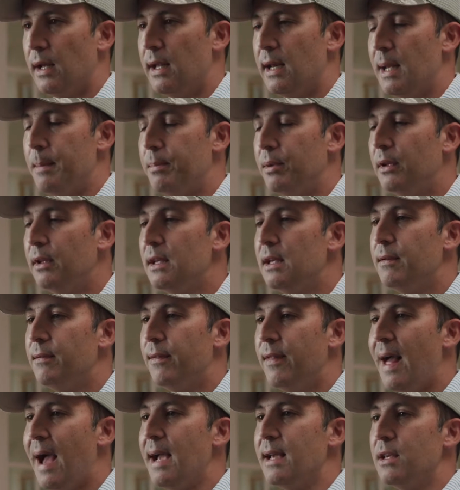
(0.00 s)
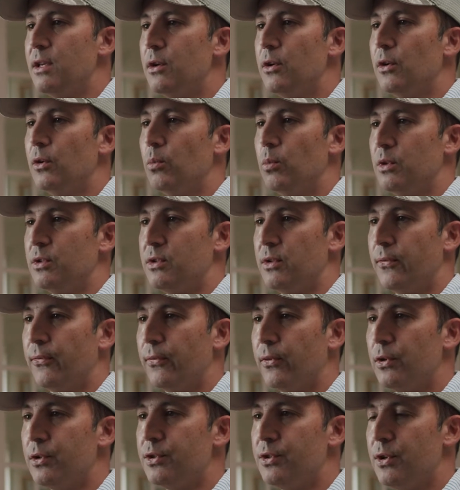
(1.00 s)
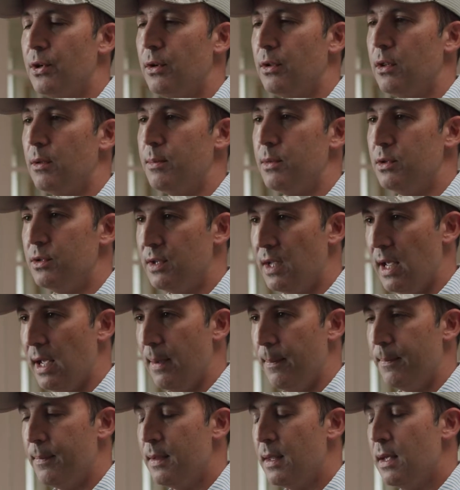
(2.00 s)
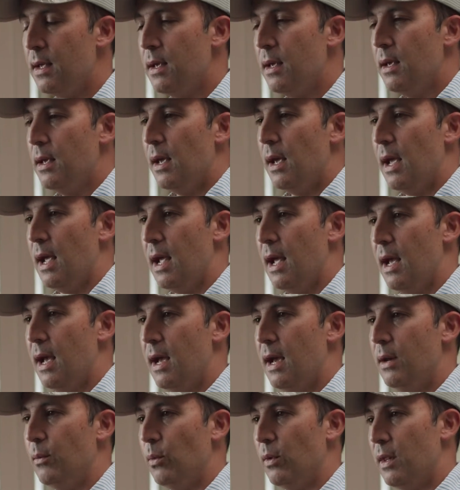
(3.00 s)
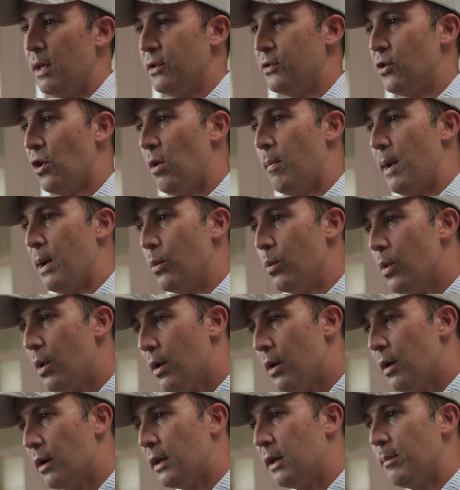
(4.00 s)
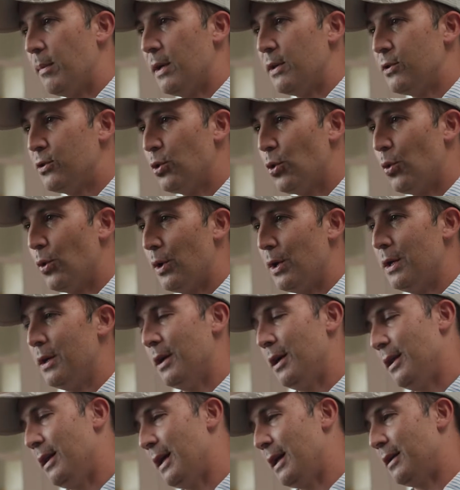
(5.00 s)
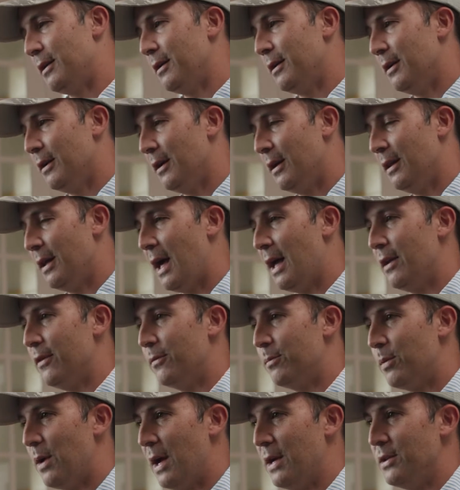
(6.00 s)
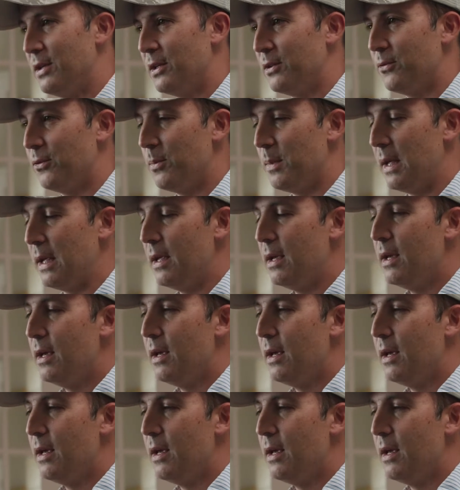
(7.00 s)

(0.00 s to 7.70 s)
And I believe that year was the first year of the museum. And when they saw my work and my story, like a lot of projects for me,